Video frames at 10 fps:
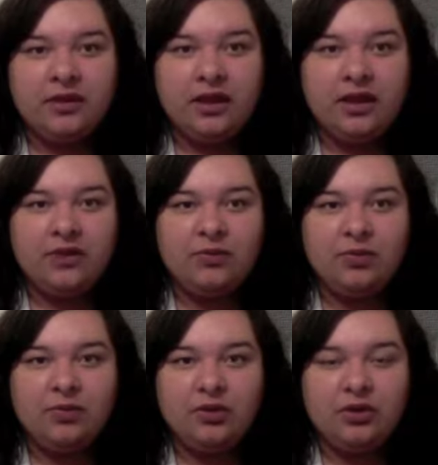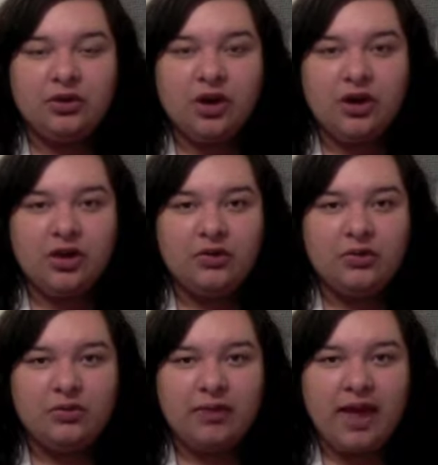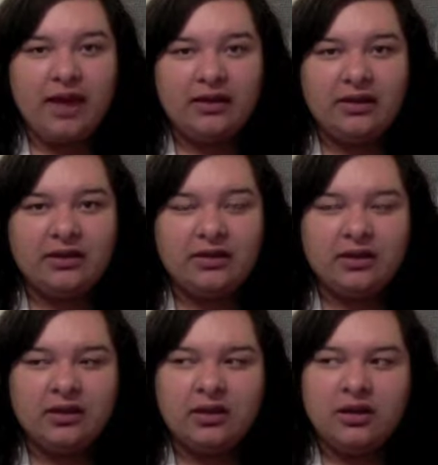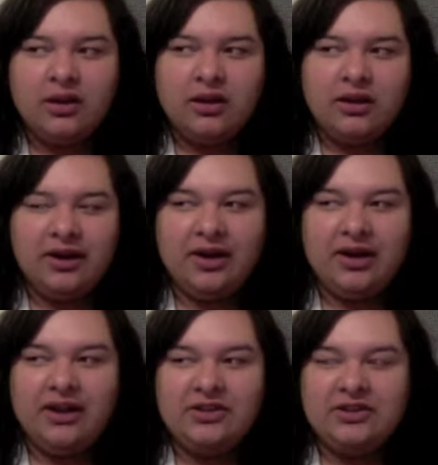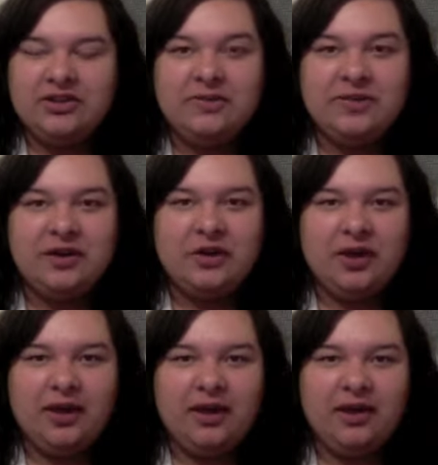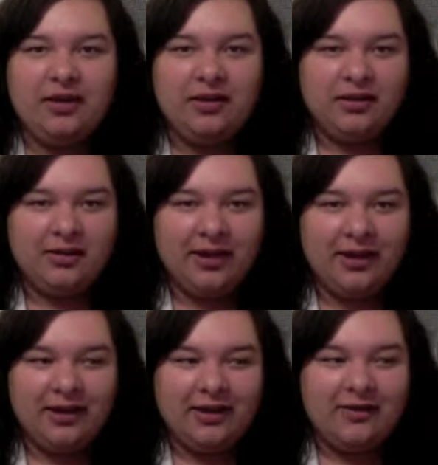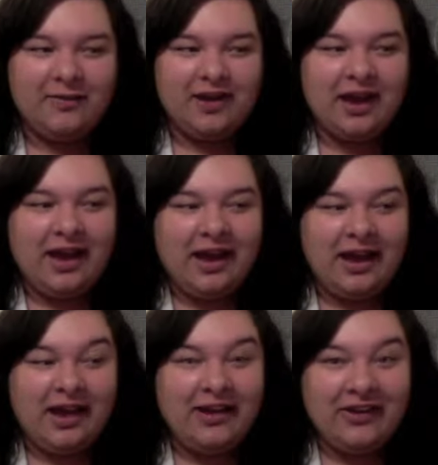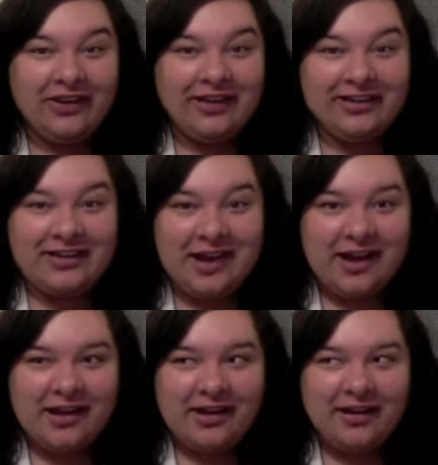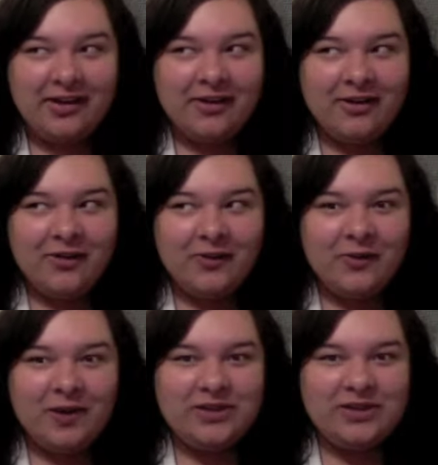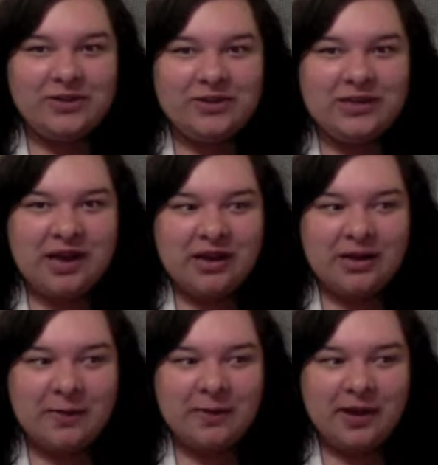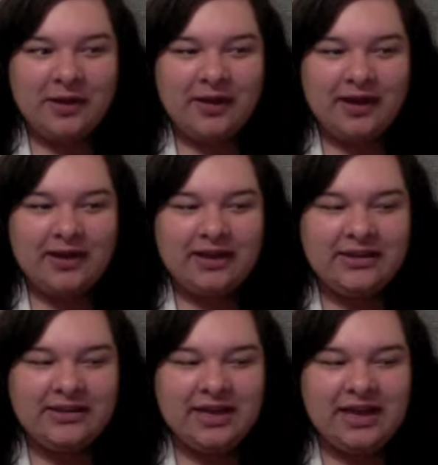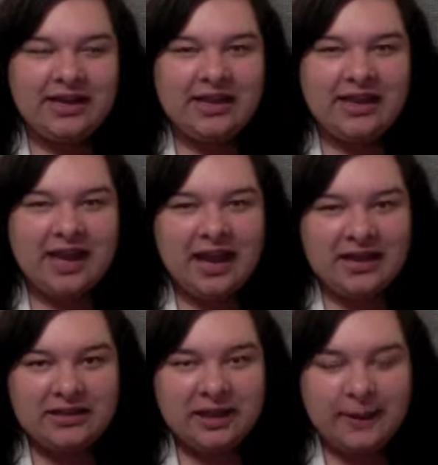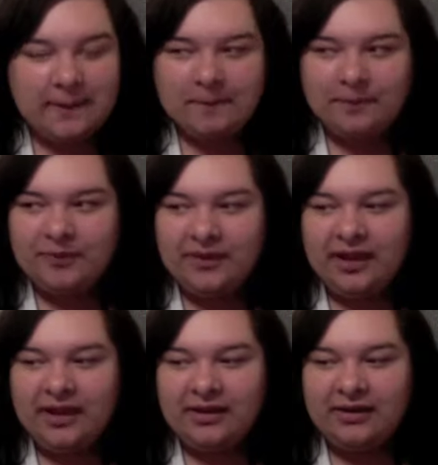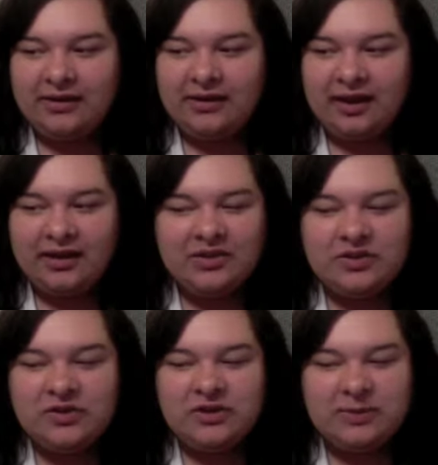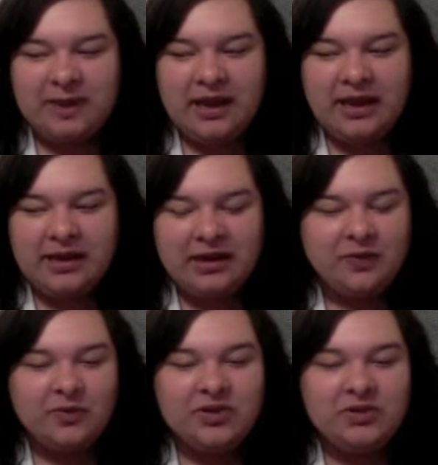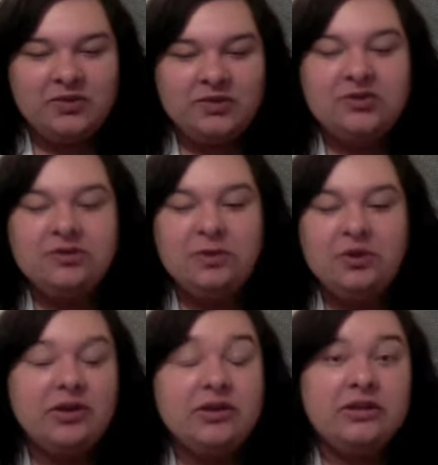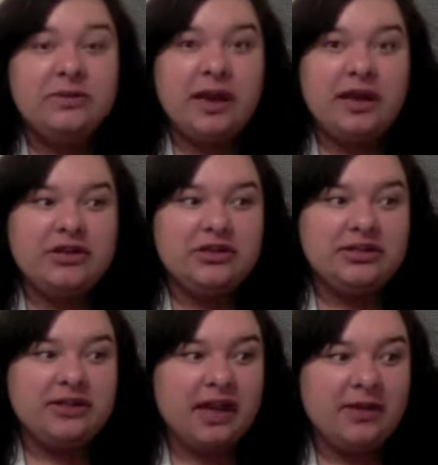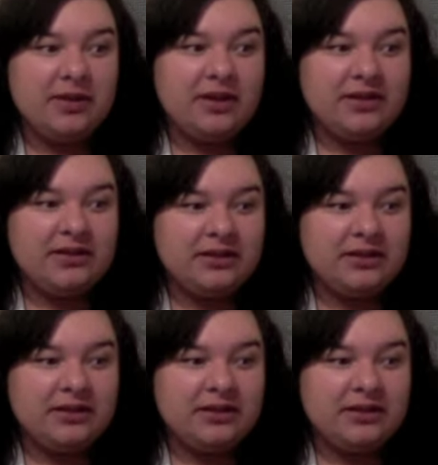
and we will call you back." Uh, I just kept saying, "Okay, okay," but I, I had no idea what she was talking about. And then she had a thick accent, and I think she was Hispanic, and I wish she would have spoken in Spanish instead because